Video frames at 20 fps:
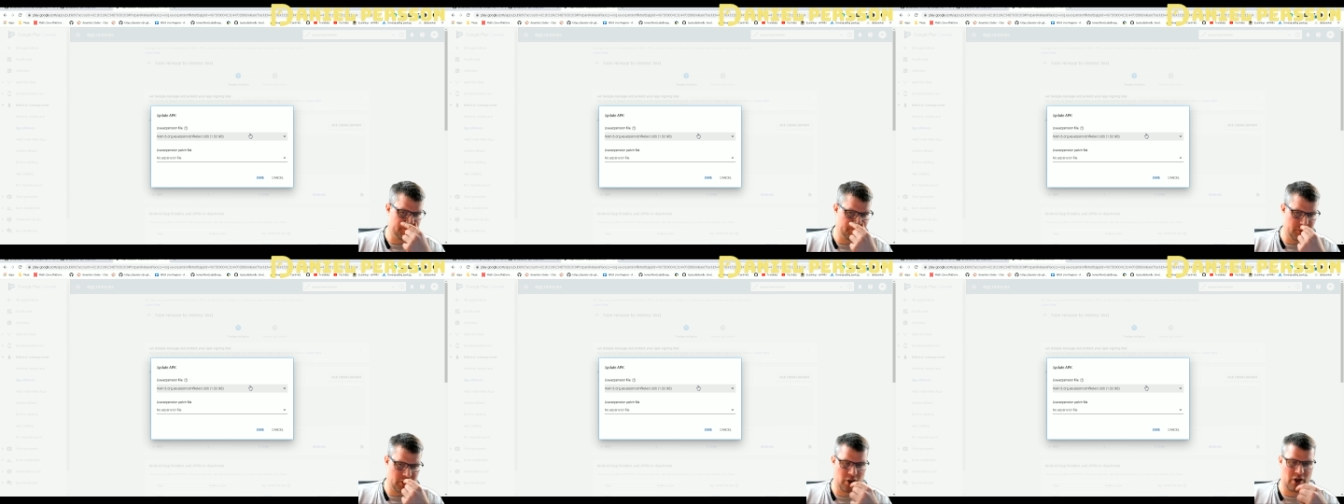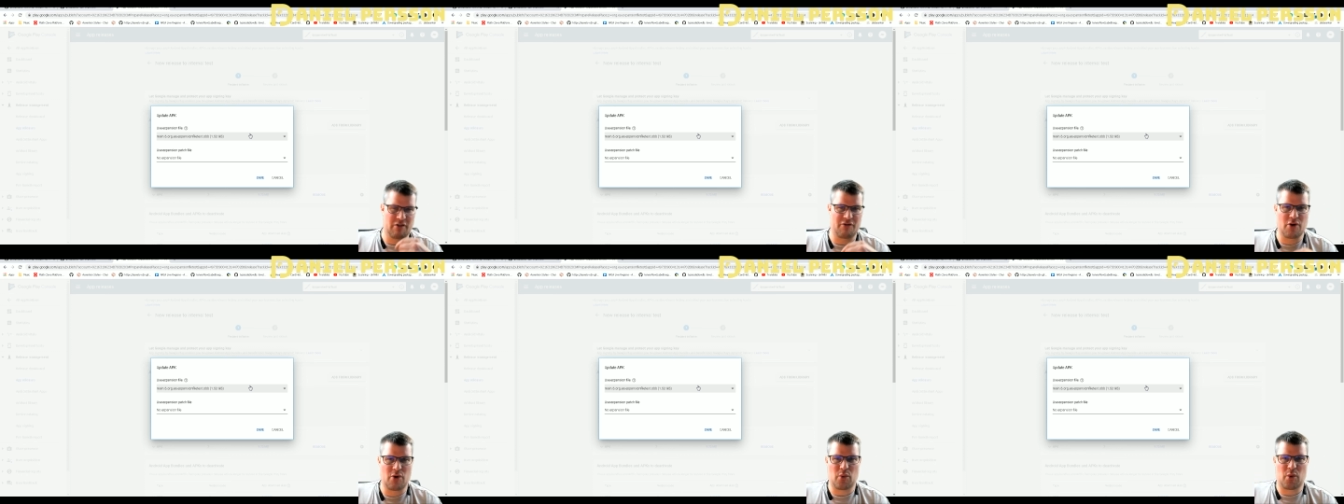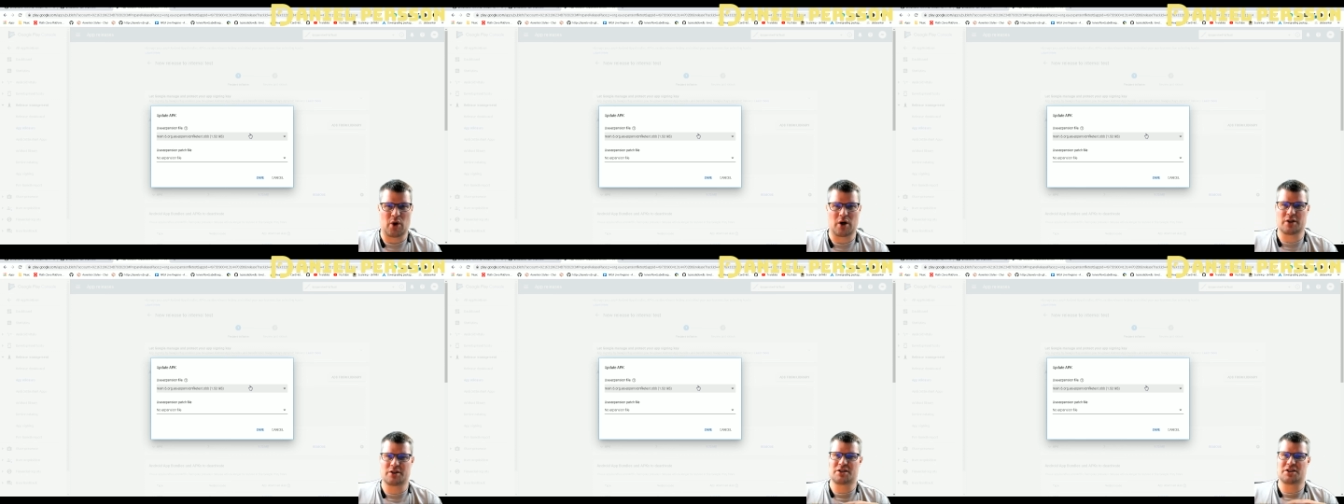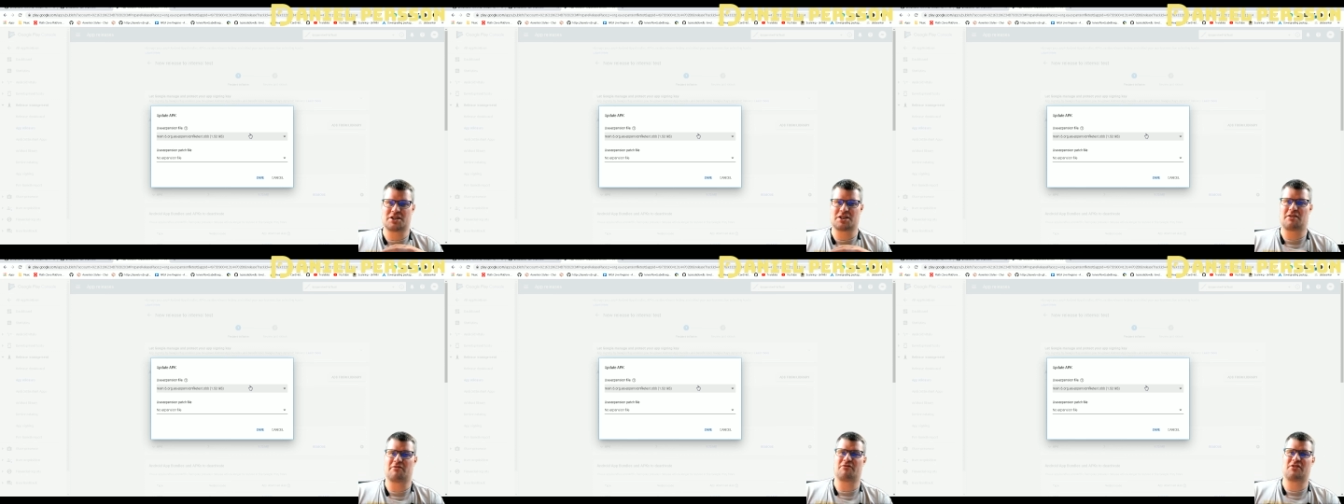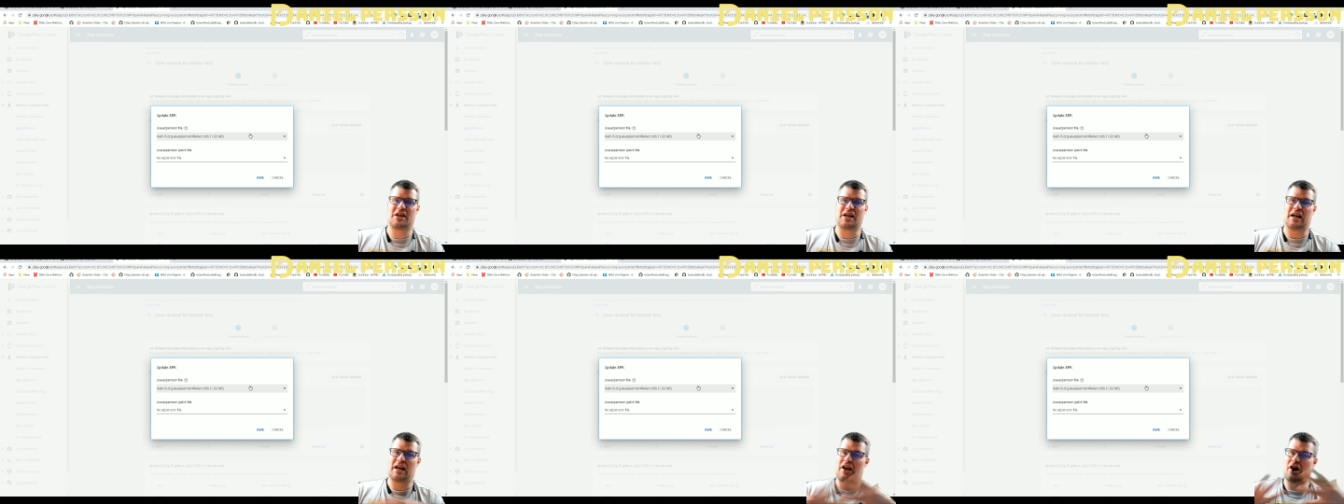So if you want
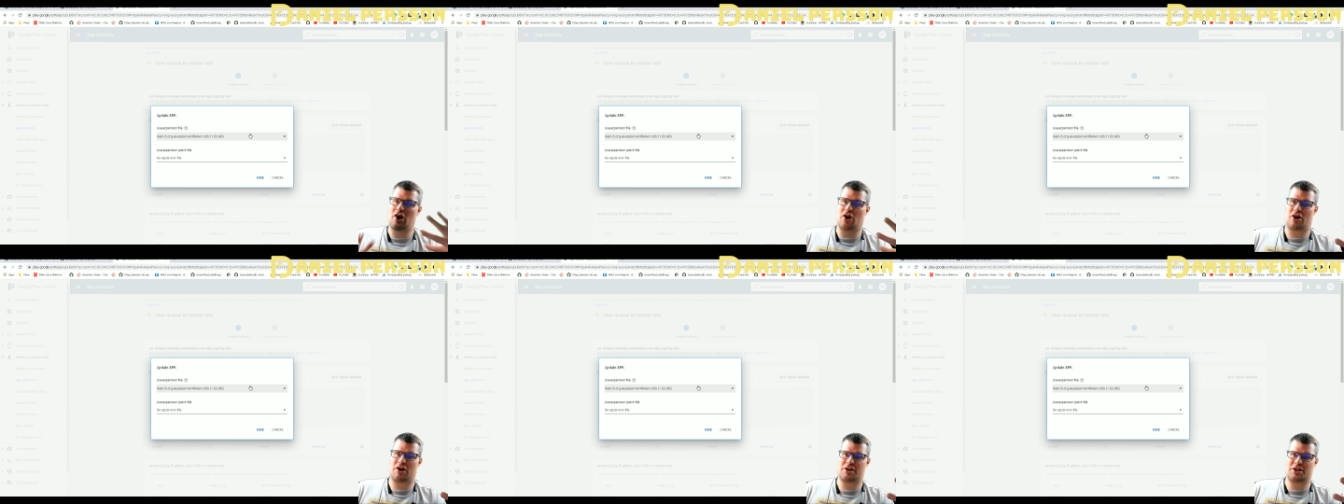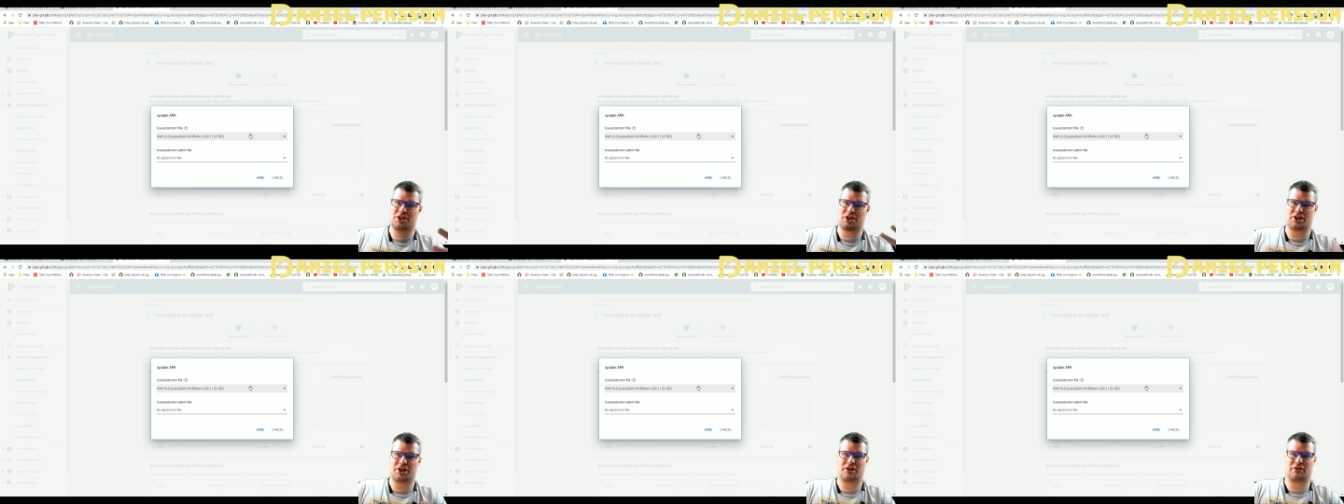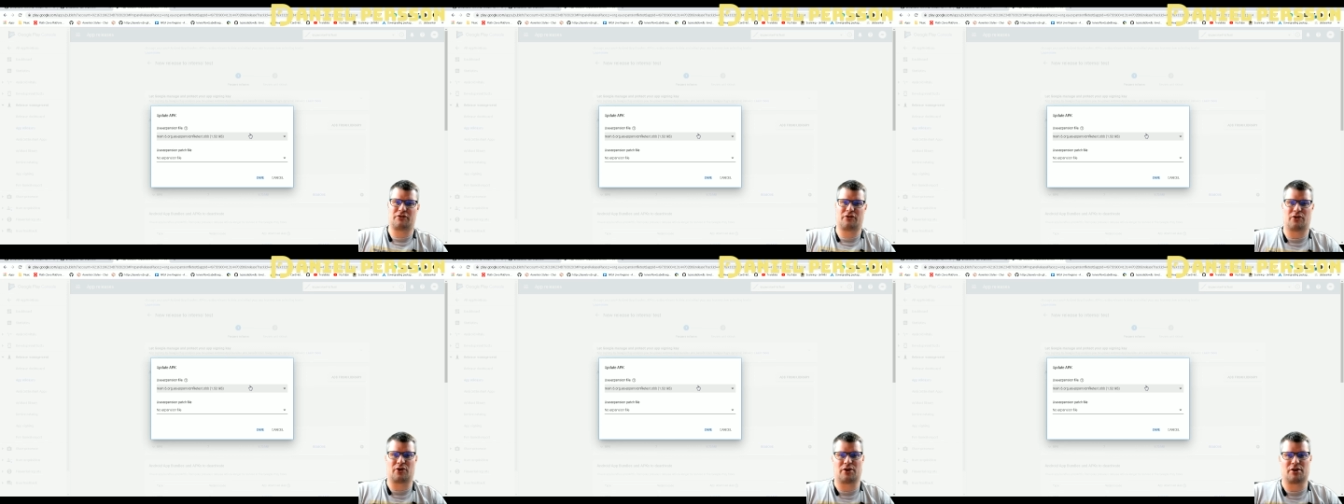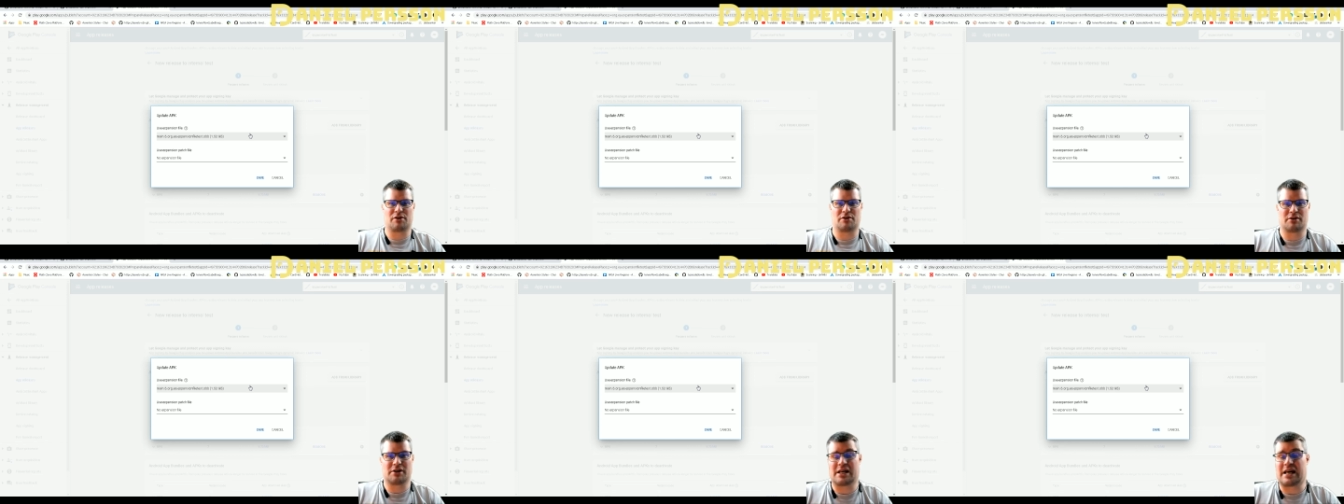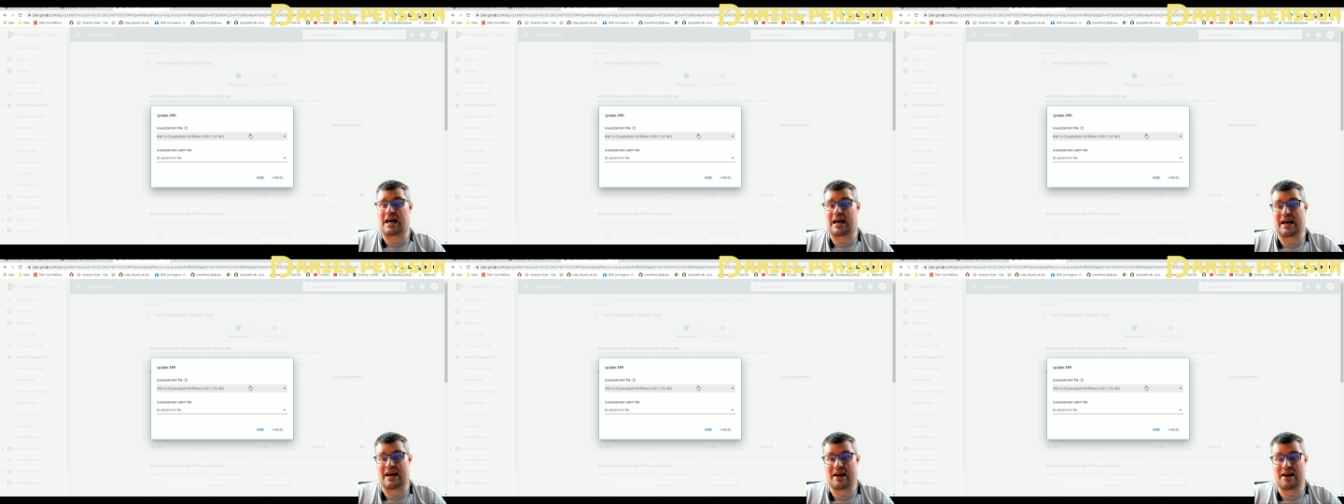something larger for your
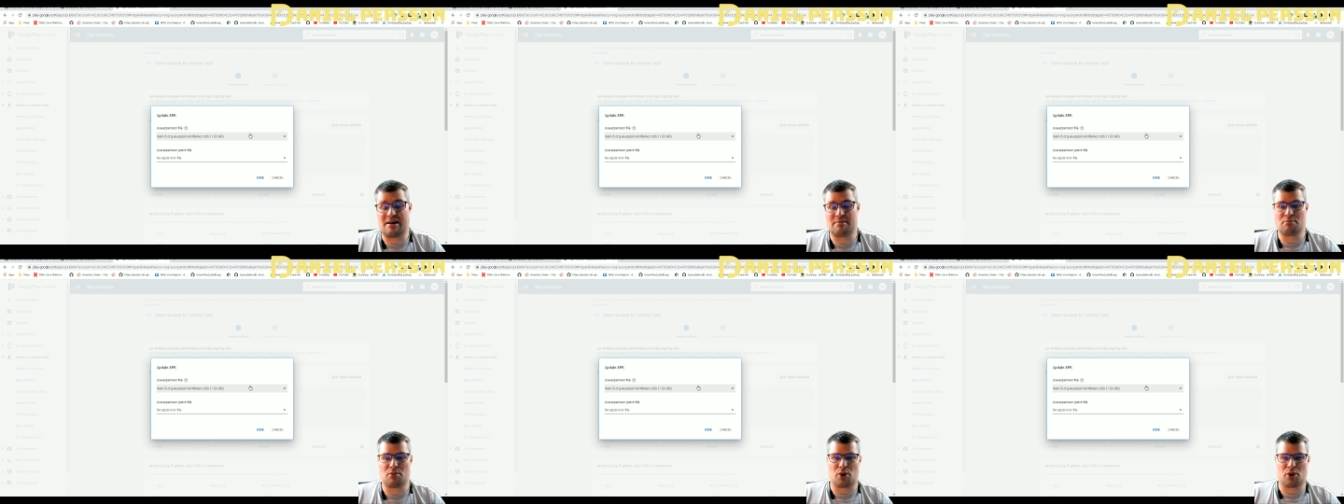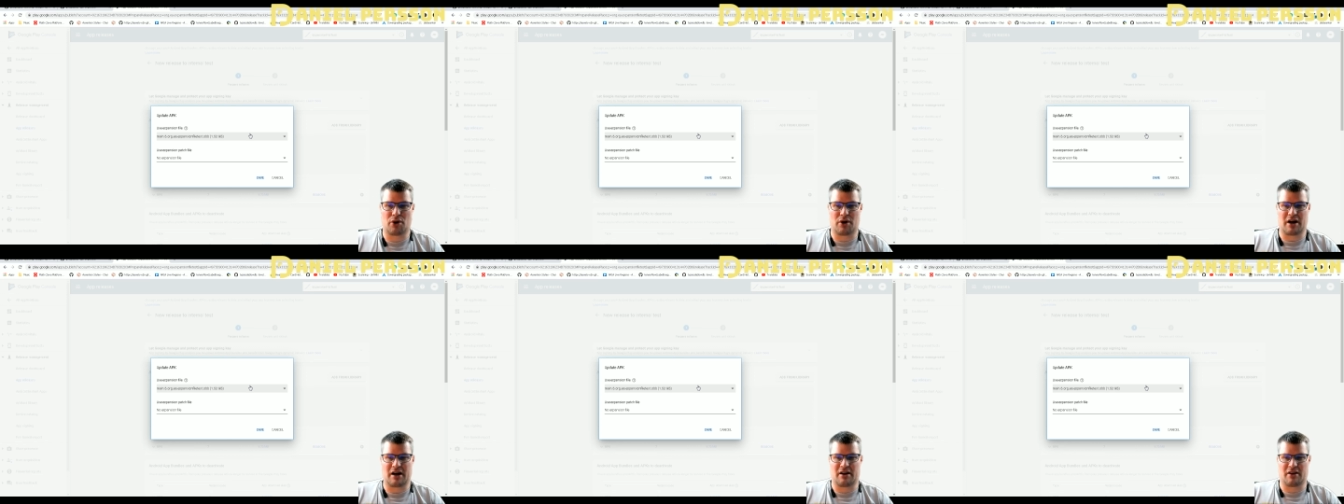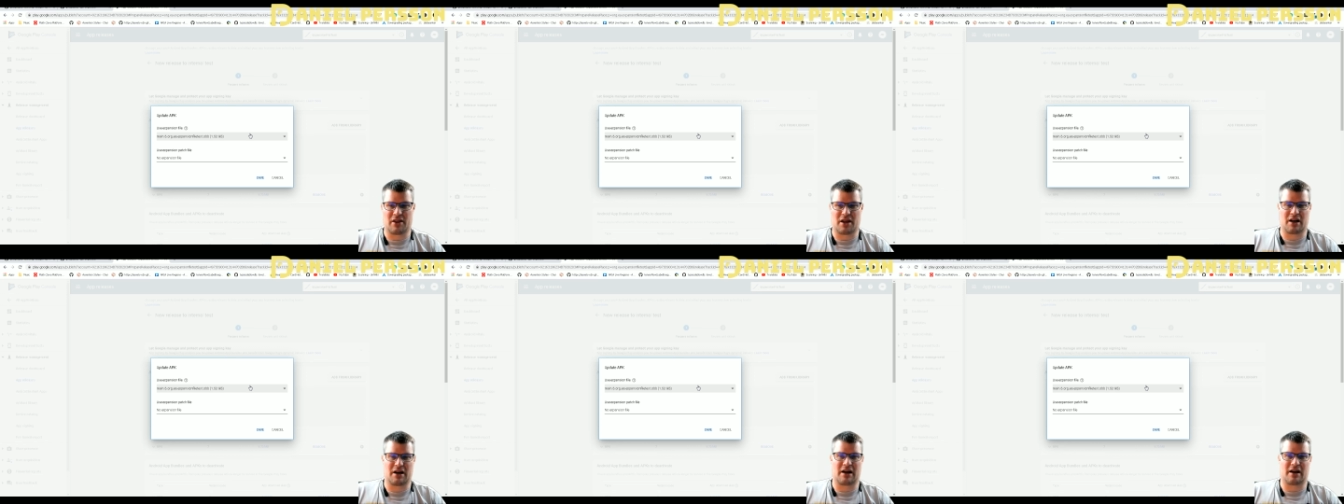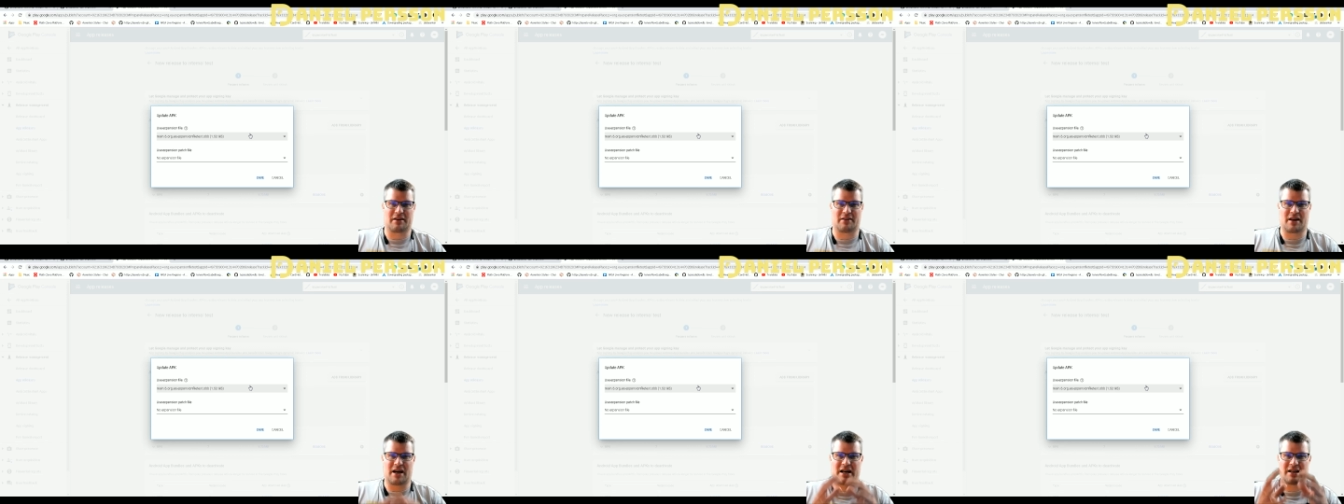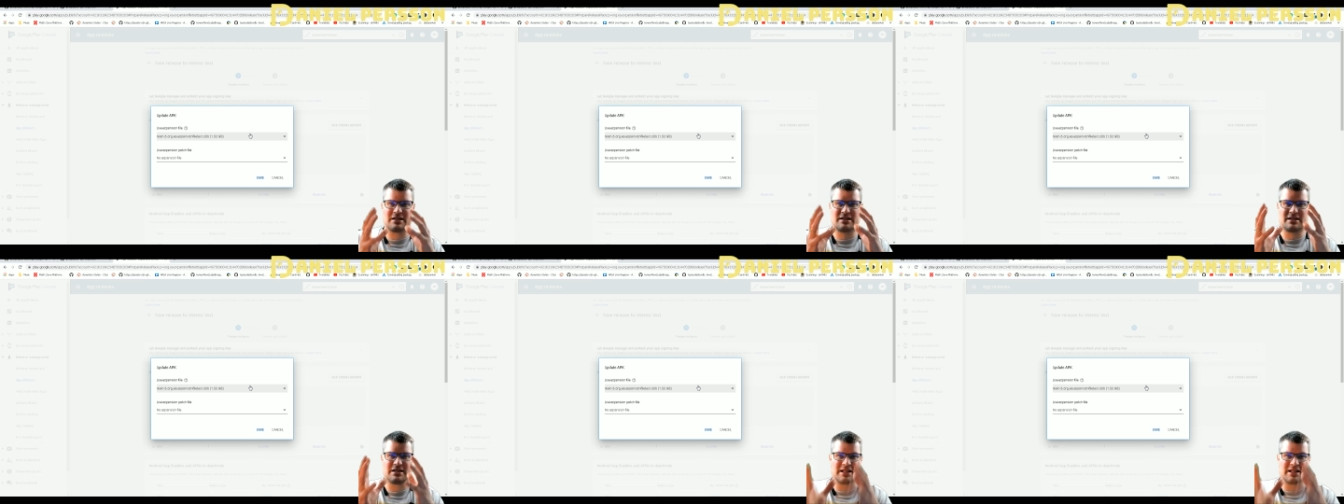game or anything like that,